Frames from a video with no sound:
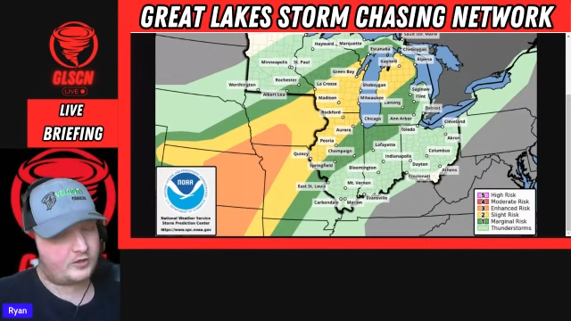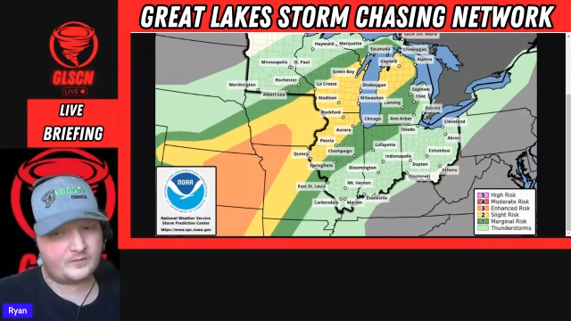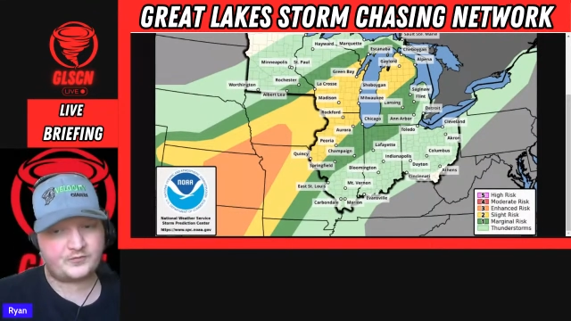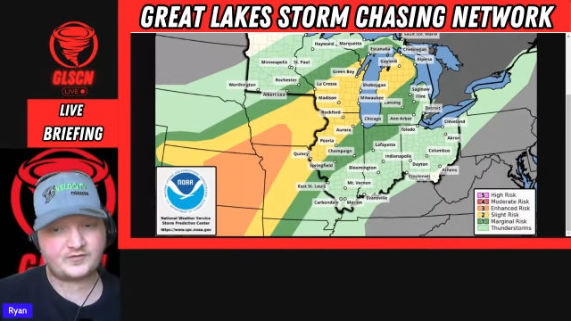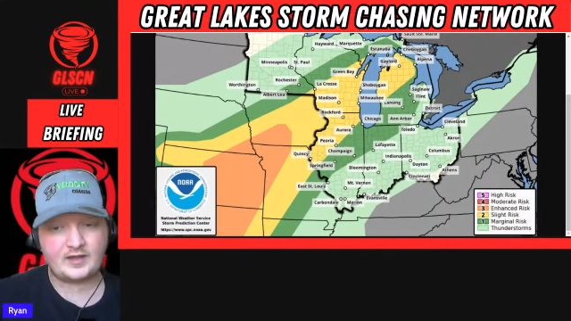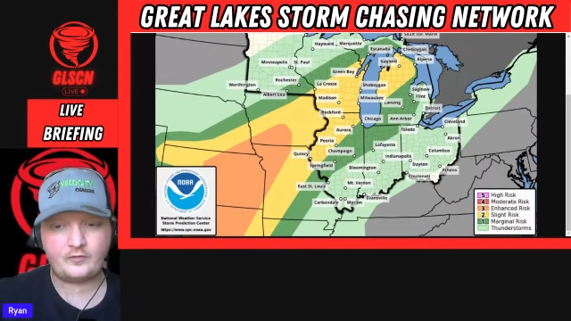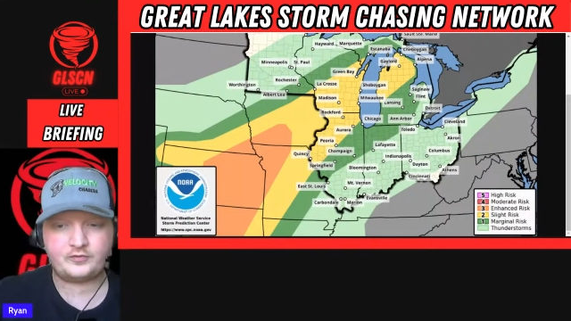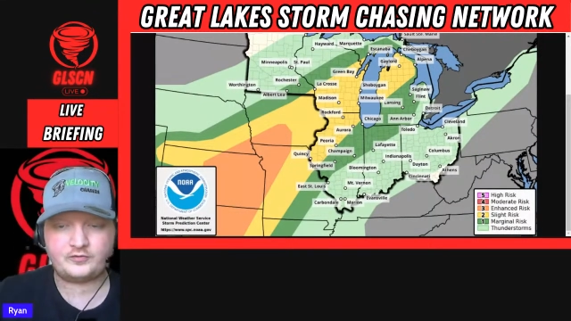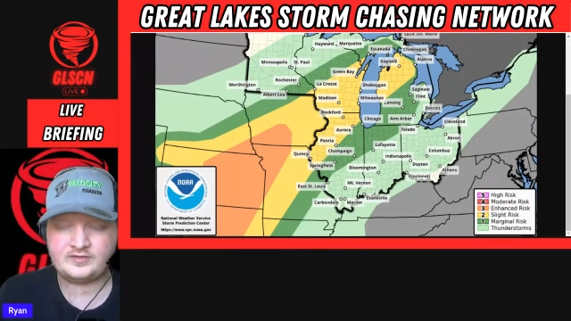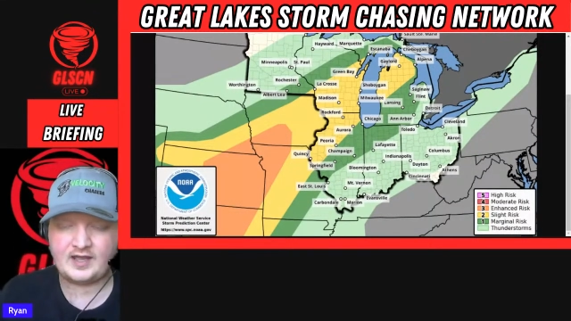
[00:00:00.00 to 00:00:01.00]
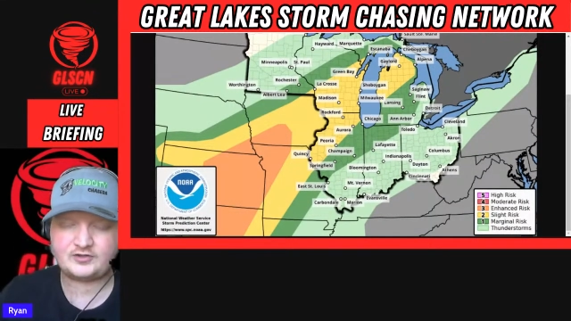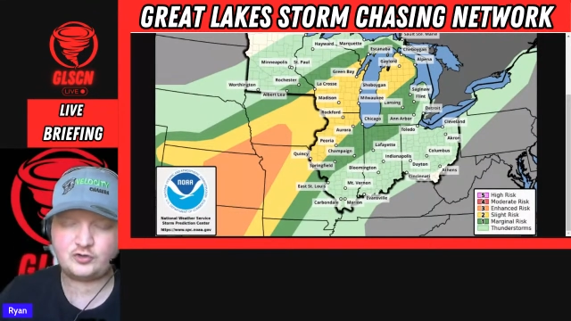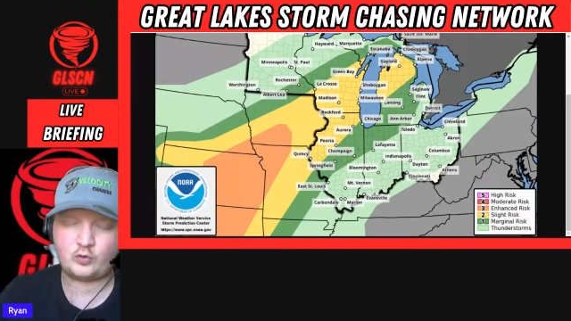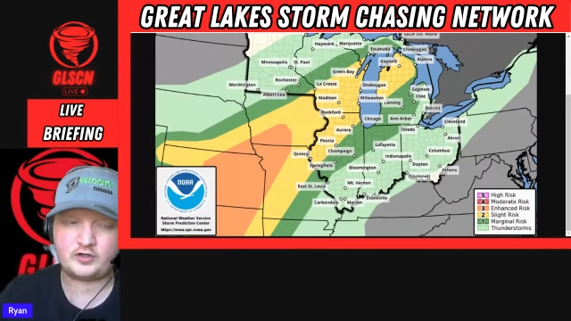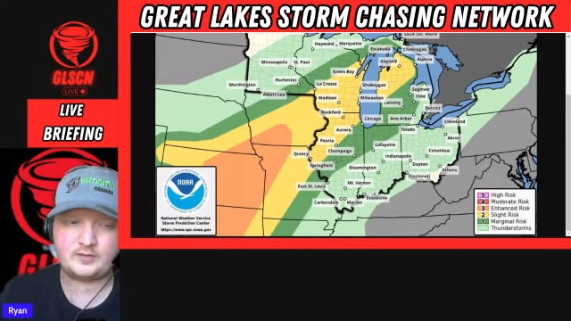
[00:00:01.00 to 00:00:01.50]
enough south not
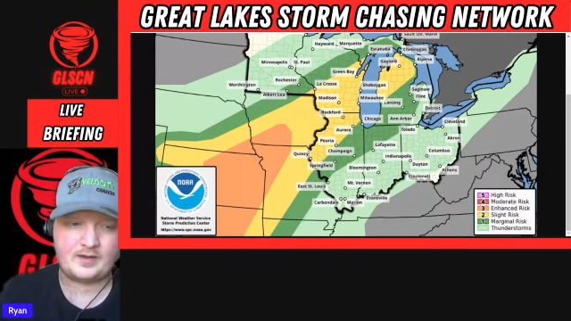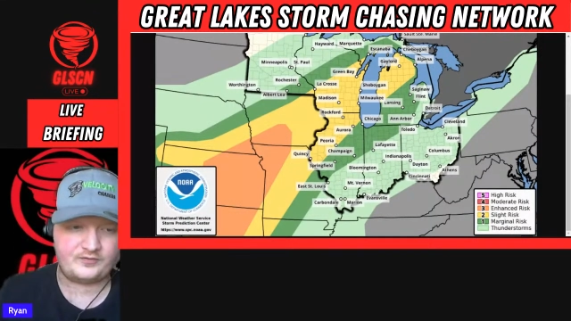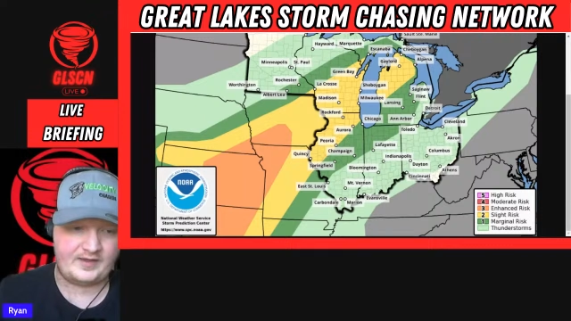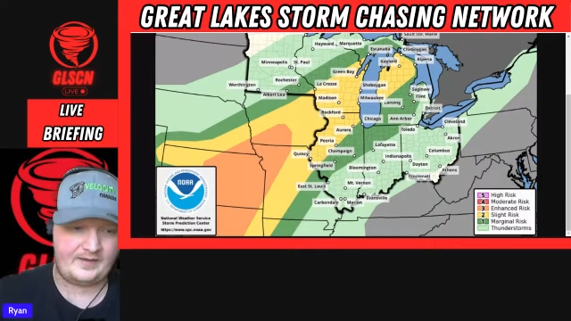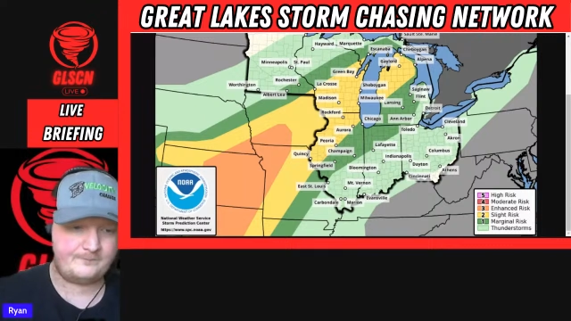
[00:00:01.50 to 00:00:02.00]
to worry about that.